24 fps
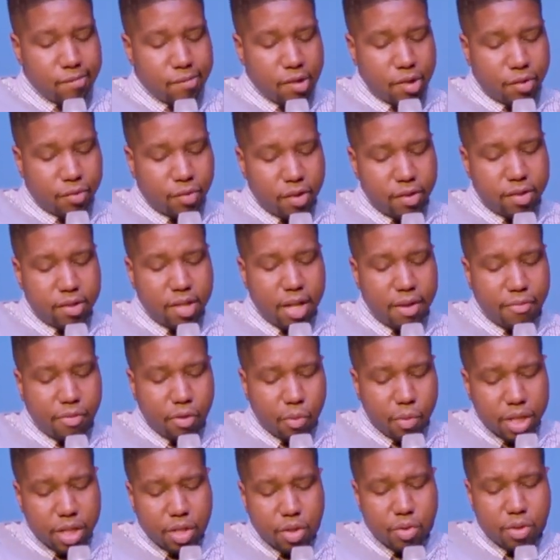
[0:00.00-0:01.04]
Verse 15 For
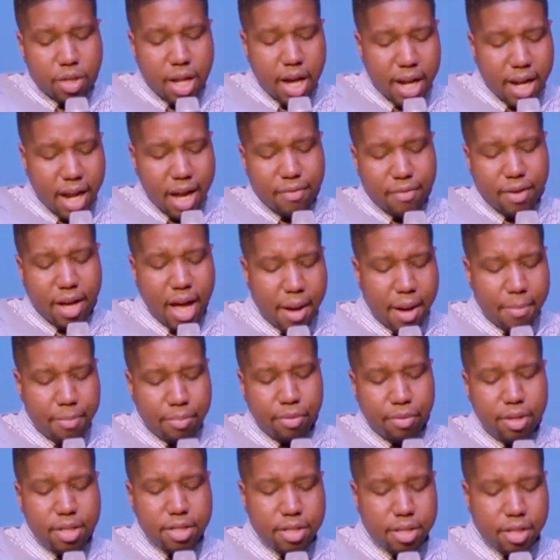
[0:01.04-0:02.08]
we do not have a high
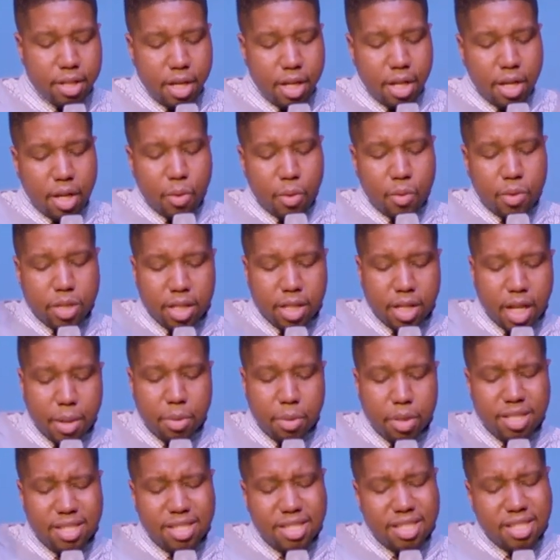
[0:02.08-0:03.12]
priest who was
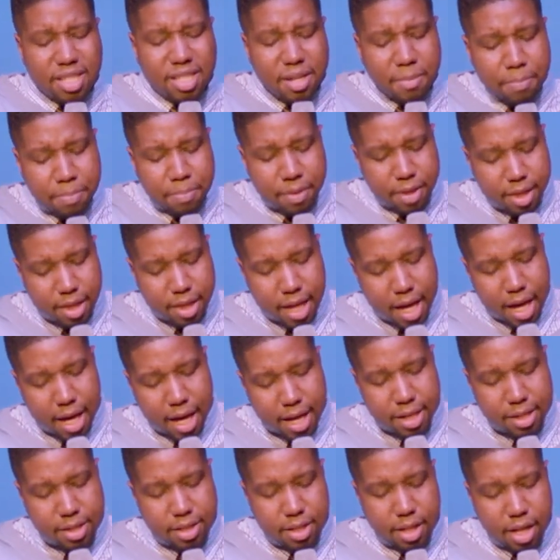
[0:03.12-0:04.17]
unable to
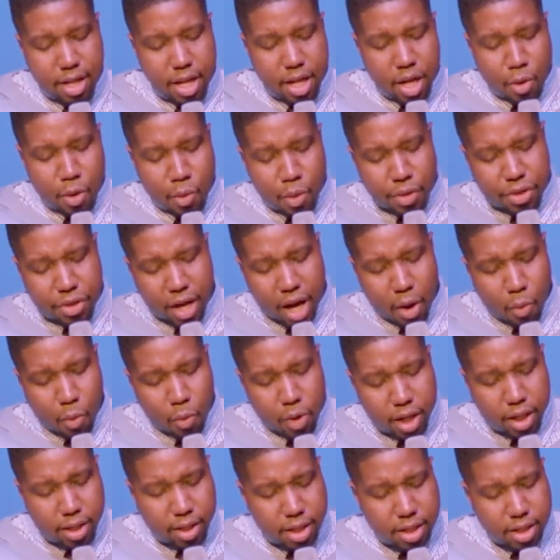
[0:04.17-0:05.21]
sympathize with our
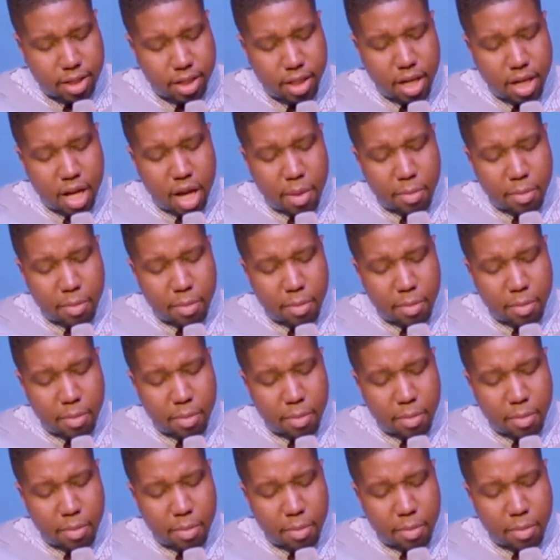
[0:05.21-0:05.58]
weakness,